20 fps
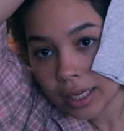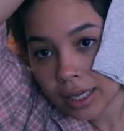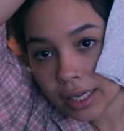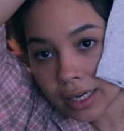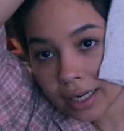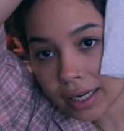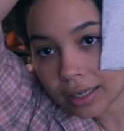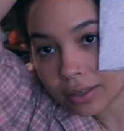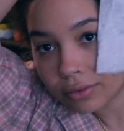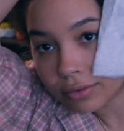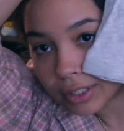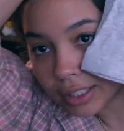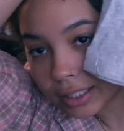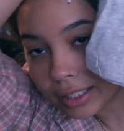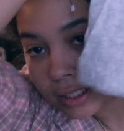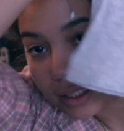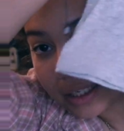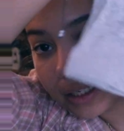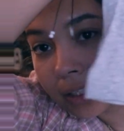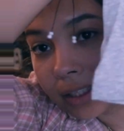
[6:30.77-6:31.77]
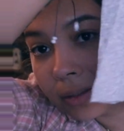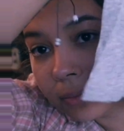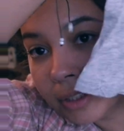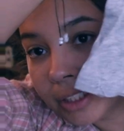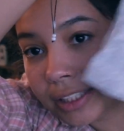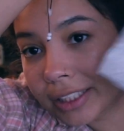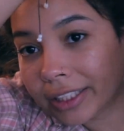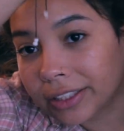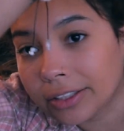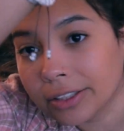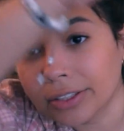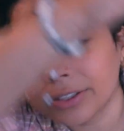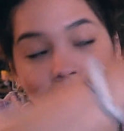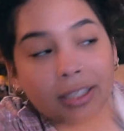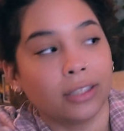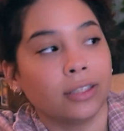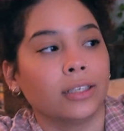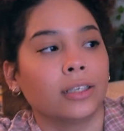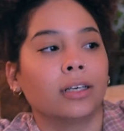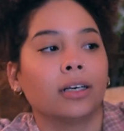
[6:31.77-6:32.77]
And I really like the material
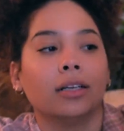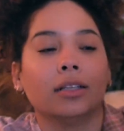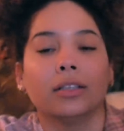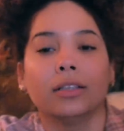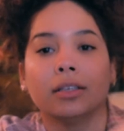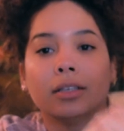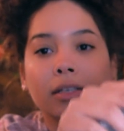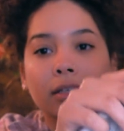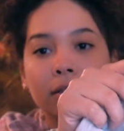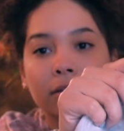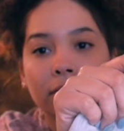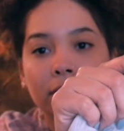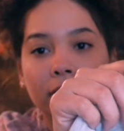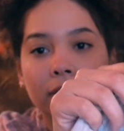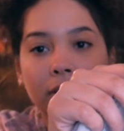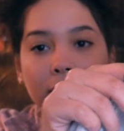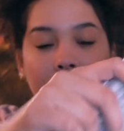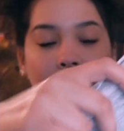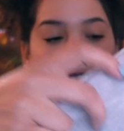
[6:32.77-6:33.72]
and the color of this